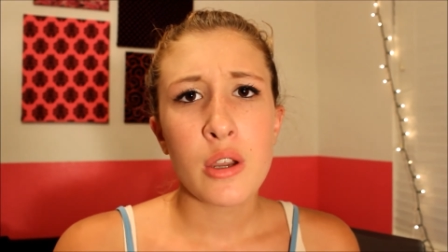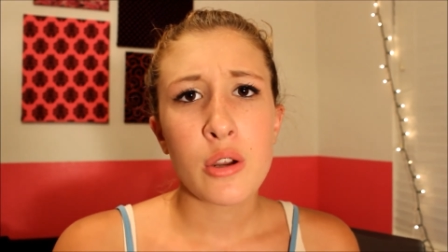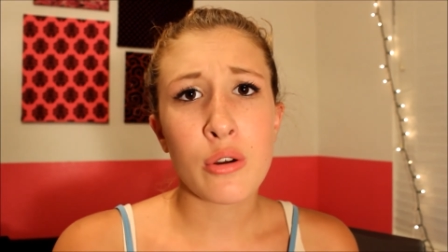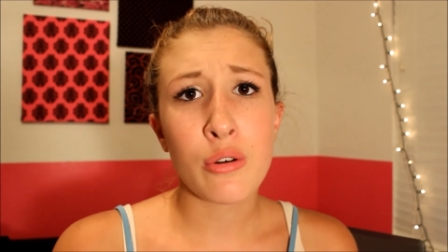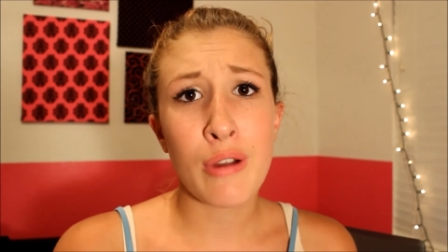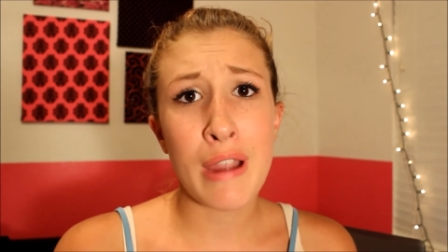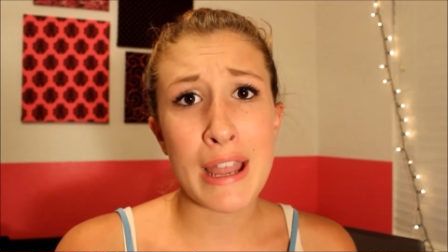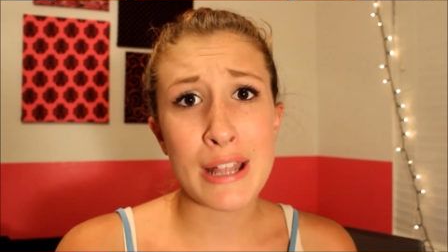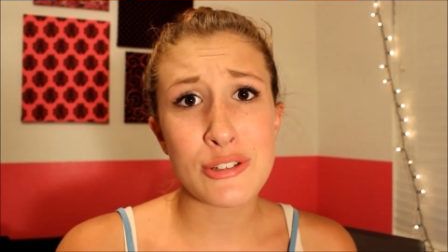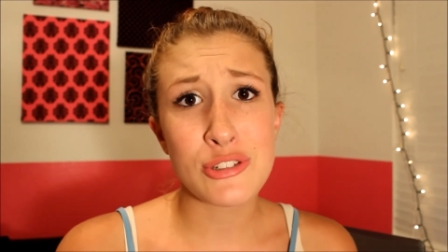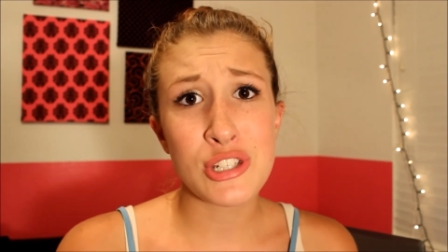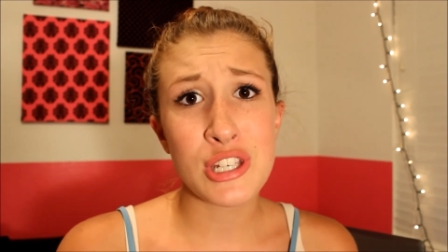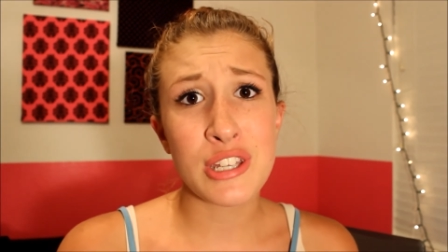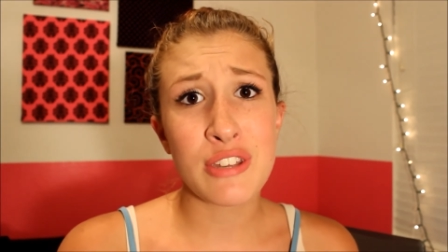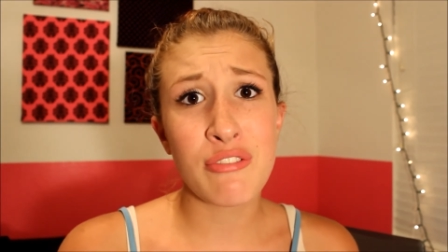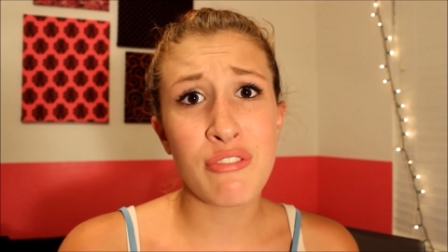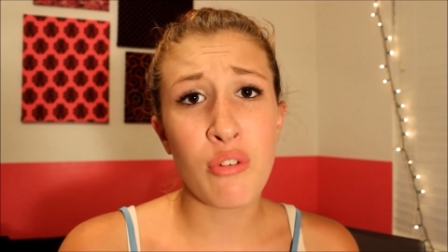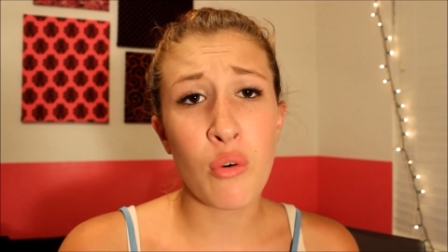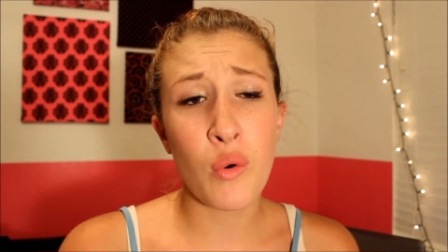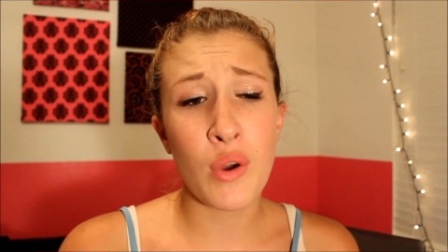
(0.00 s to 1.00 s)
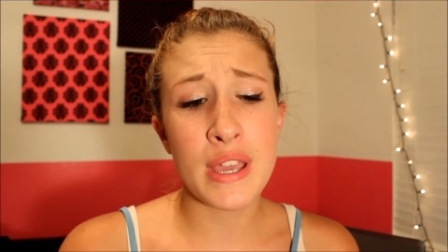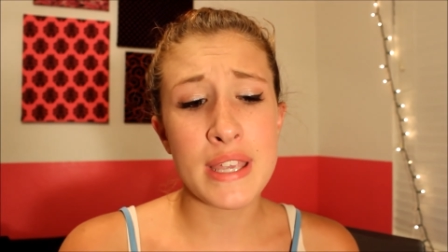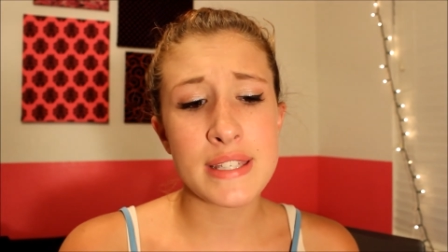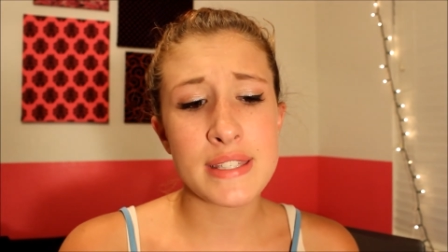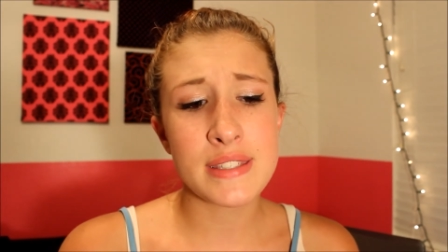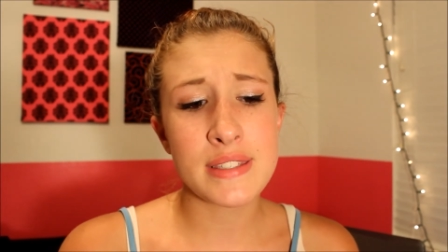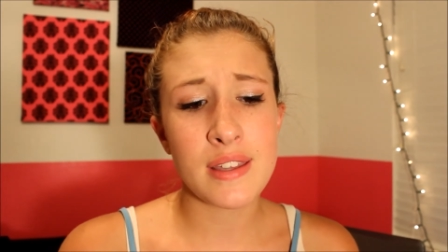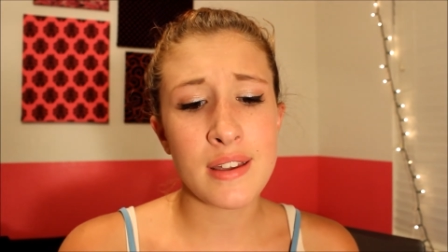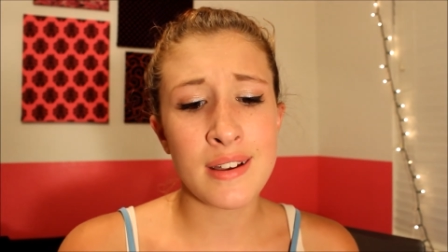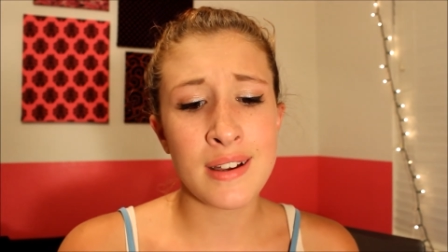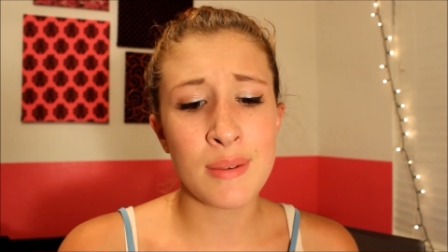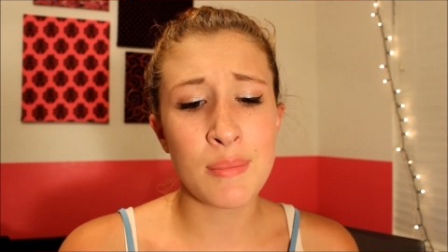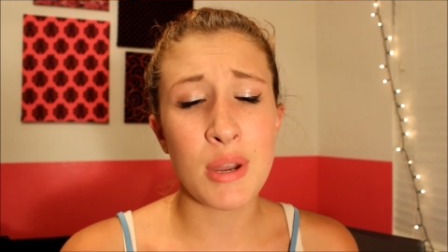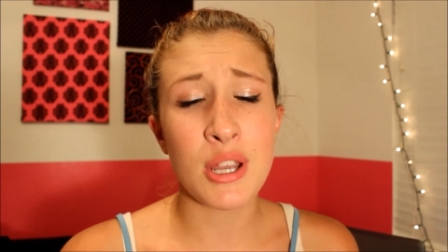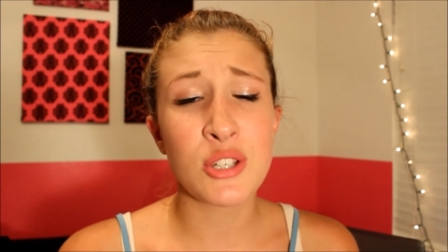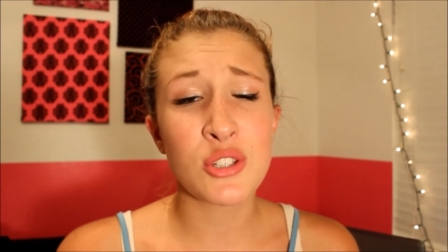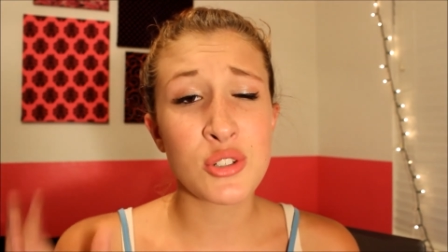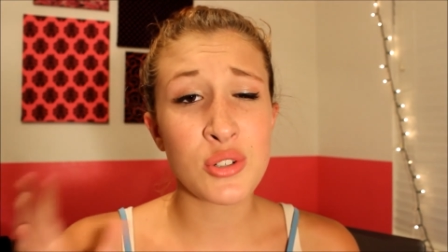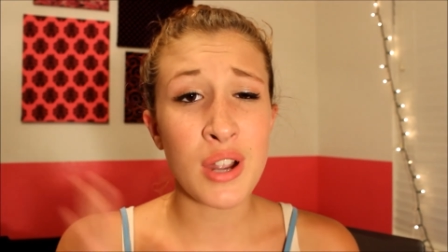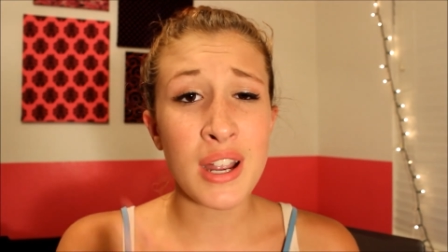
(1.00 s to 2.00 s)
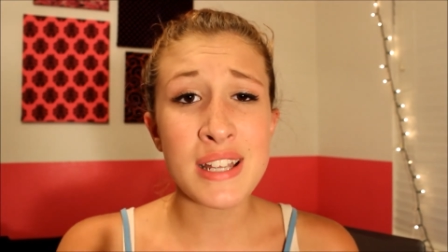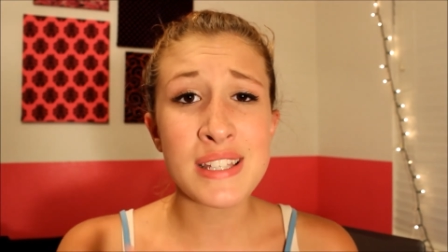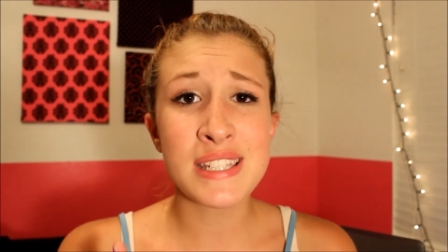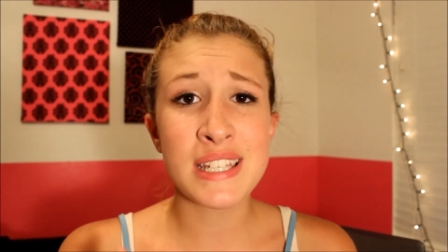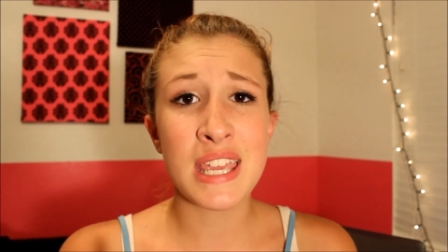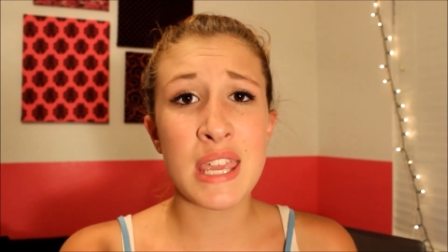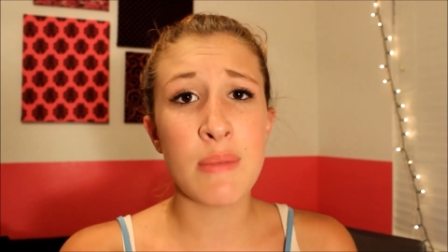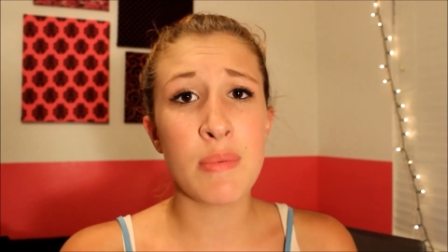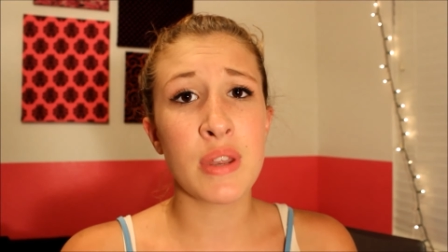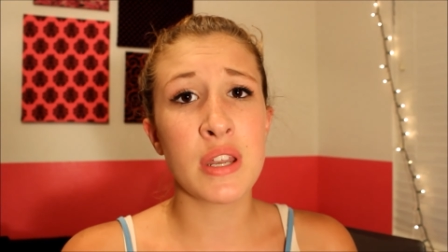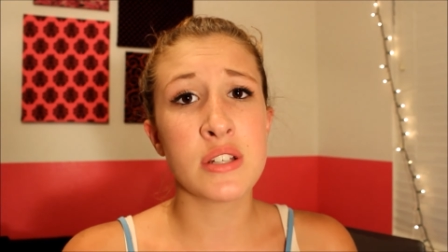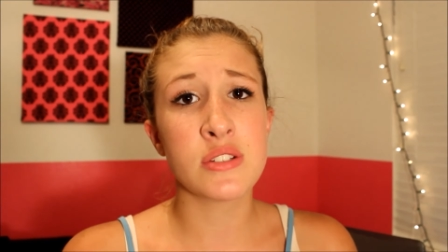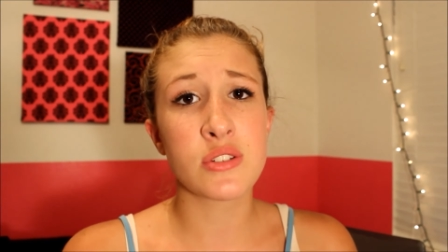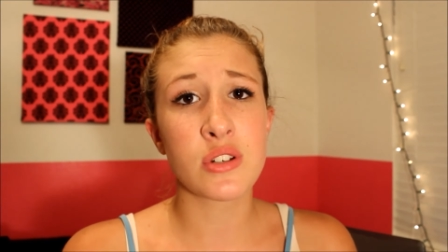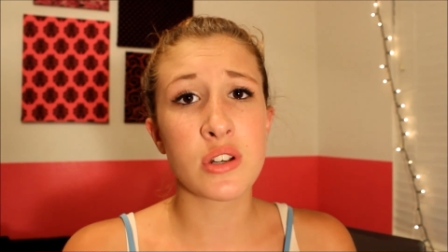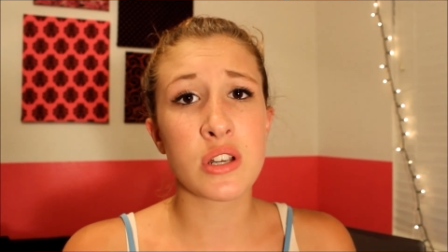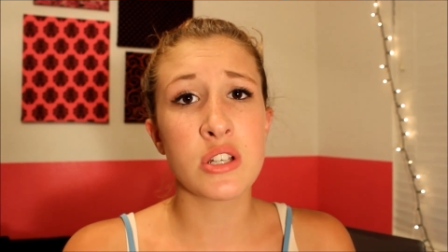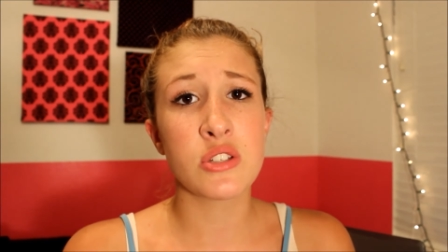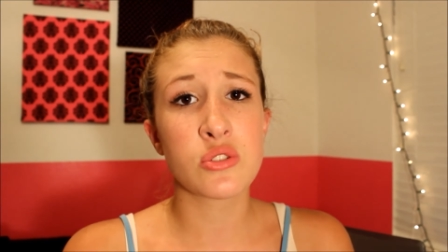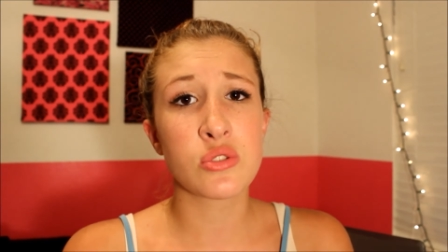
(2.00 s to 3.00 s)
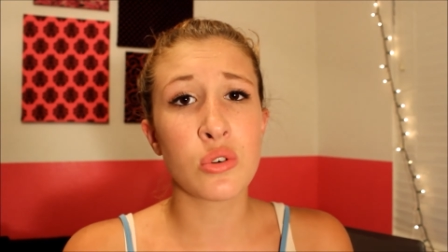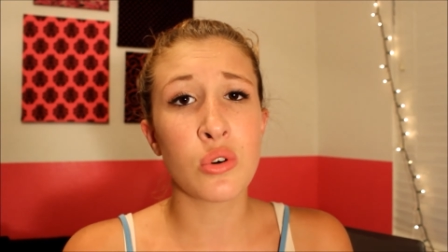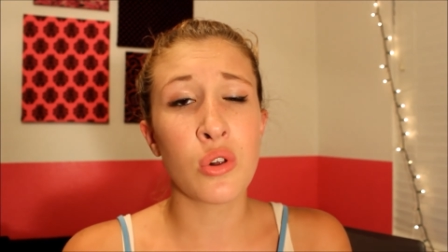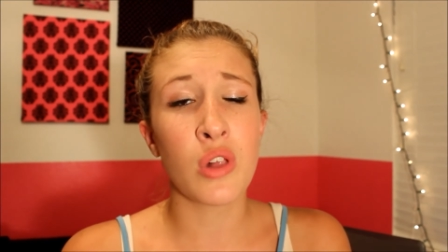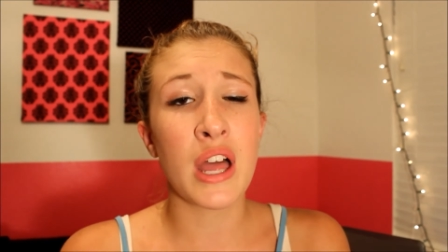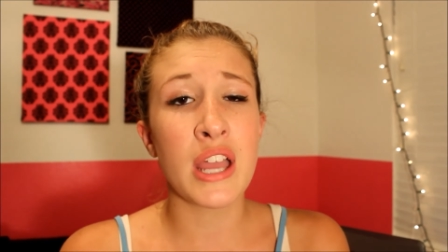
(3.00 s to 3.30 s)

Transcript: ratchet voice. Um, I tried to keep it under control.